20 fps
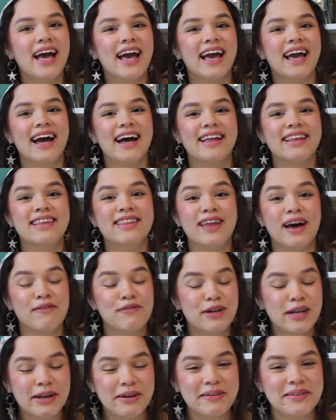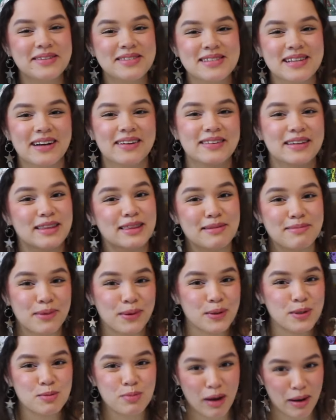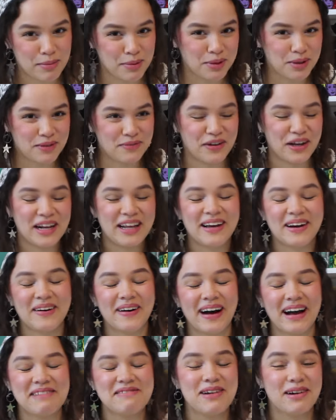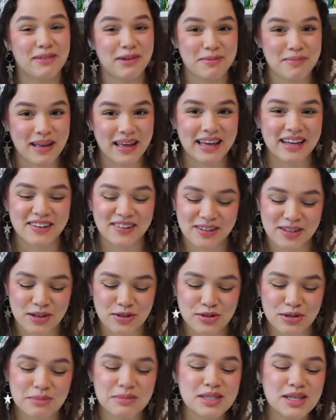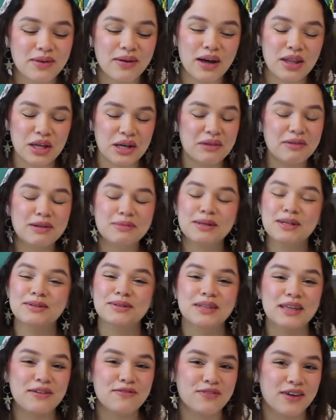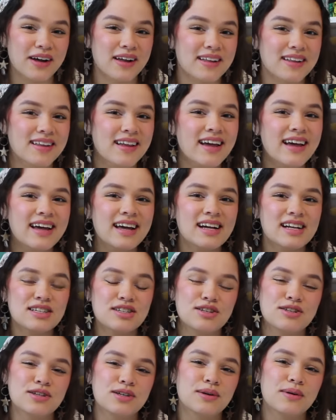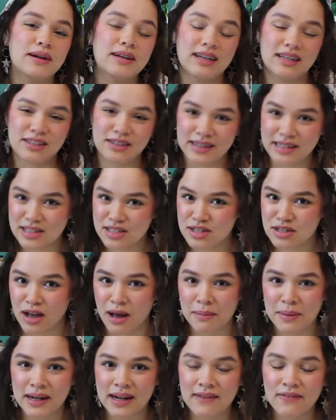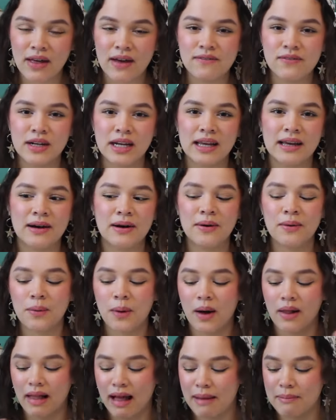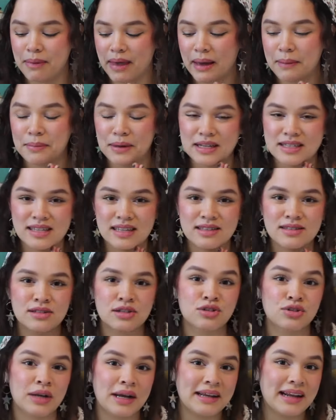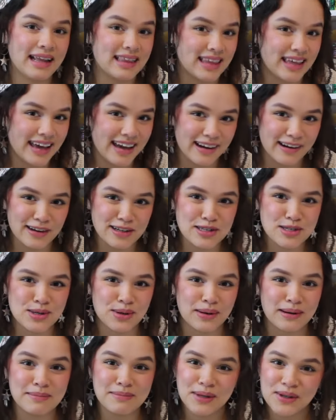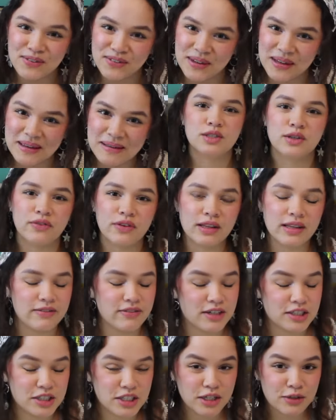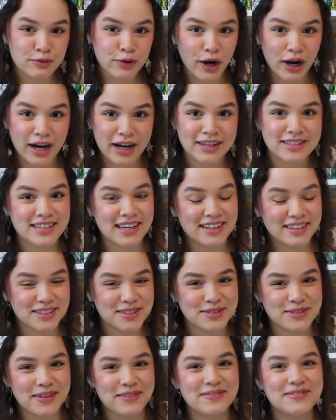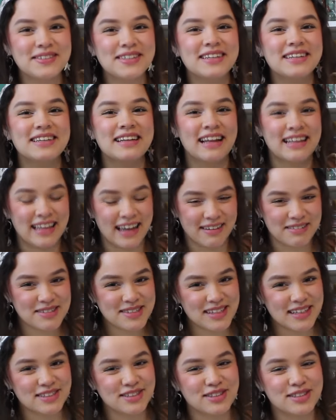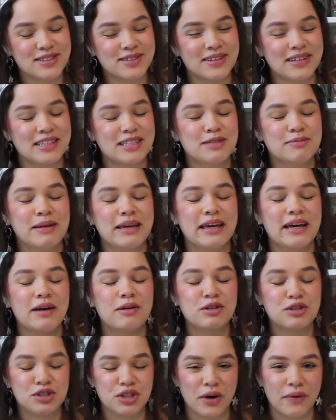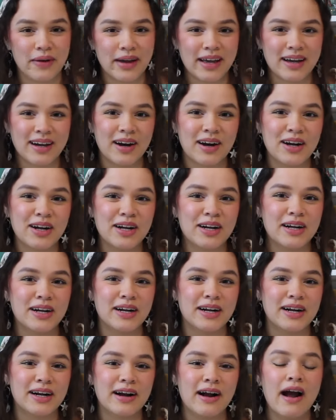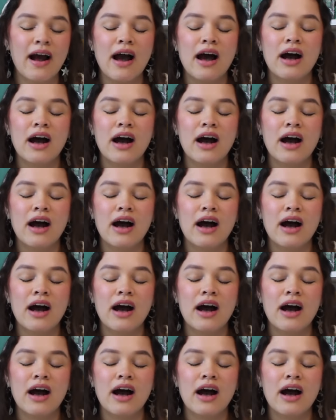and that video is now like the most popular video I've ever made on YouTube, so I thought it would be really fun to do another installment of that video while I make bracelets to trade at the Eras Tour movie. So if you live under a rock, Taylor Swift announced that she's going to be showing her